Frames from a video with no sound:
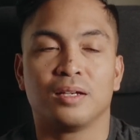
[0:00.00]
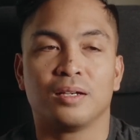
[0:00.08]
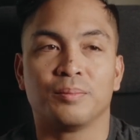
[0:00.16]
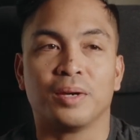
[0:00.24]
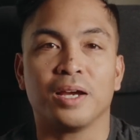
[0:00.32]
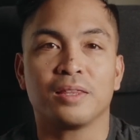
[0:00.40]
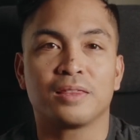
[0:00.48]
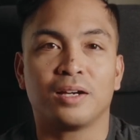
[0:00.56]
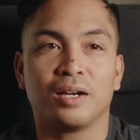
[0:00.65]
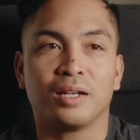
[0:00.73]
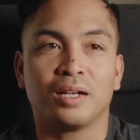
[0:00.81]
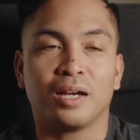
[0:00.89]
I
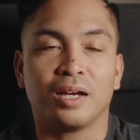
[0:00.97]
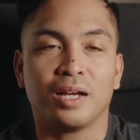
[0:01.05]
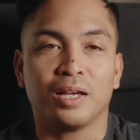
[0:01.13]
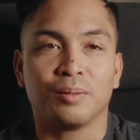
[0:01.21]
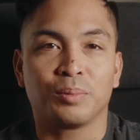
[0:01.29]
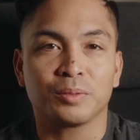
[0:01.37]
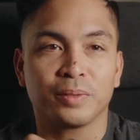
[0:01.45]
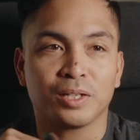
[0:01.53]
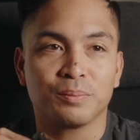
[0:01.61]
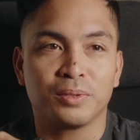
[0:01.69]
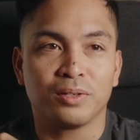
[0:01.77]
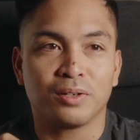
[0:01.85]
thought I bricked my
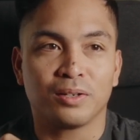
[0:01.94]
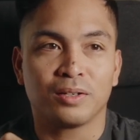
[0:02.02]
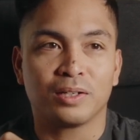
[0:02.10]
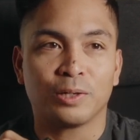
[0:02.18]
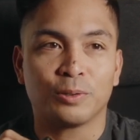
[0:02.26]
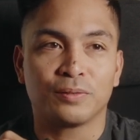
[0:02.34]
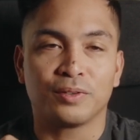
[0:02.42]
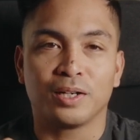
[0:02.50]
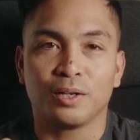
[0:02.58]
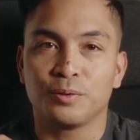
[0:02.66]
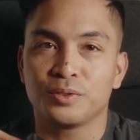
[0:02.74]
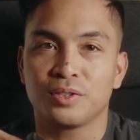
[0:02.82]
computer. However,
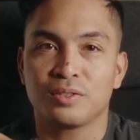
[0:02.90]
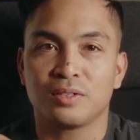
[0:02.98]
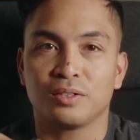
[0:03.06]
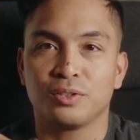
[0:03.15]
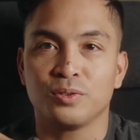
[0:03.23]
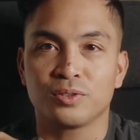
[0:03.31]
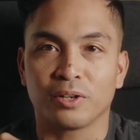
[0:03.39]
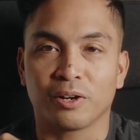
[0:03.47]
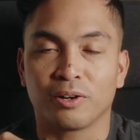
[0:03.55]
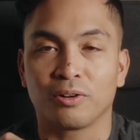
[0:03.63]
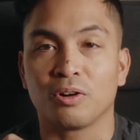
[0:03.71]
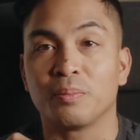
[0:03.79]
it was just a user
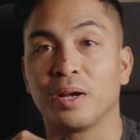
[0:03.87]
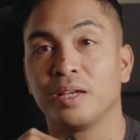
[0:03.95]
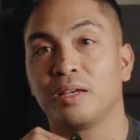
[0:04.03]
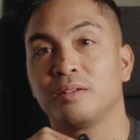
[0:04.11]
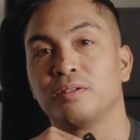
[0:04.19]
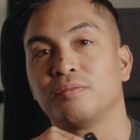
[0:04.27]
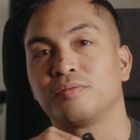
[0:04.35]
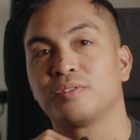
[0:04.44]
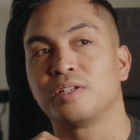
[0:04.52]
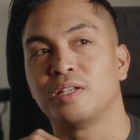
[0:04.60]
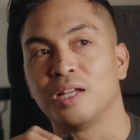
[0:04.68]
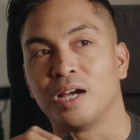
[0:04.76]
error on my end of
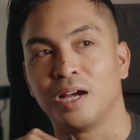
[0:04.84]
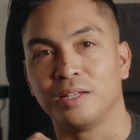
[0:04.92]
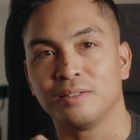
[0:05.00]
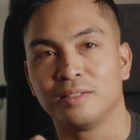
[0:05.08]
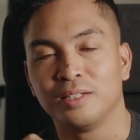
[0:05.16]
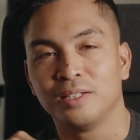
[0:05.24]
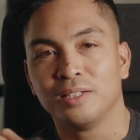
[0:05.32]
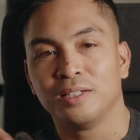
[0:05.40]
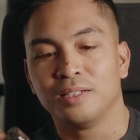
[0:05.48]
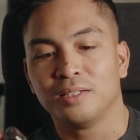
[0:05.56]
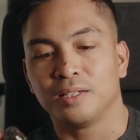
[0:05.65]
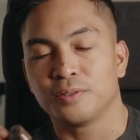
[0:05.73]

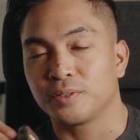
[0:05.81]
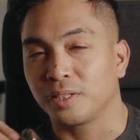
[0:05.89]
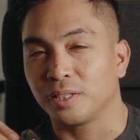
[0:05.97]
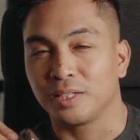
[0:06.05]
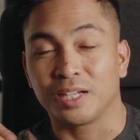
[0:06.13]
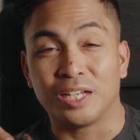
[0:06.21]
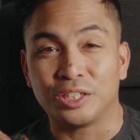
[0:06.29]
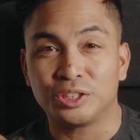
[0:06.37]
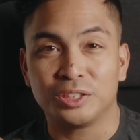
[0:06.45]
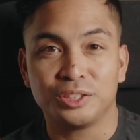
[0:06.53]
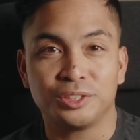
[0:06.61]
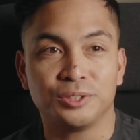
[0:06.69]
it was like a
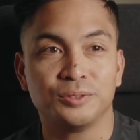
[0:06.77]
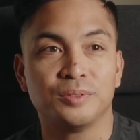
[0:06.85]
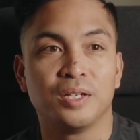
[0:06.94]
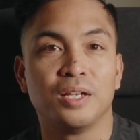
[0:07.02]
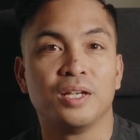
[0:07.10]
connection issue.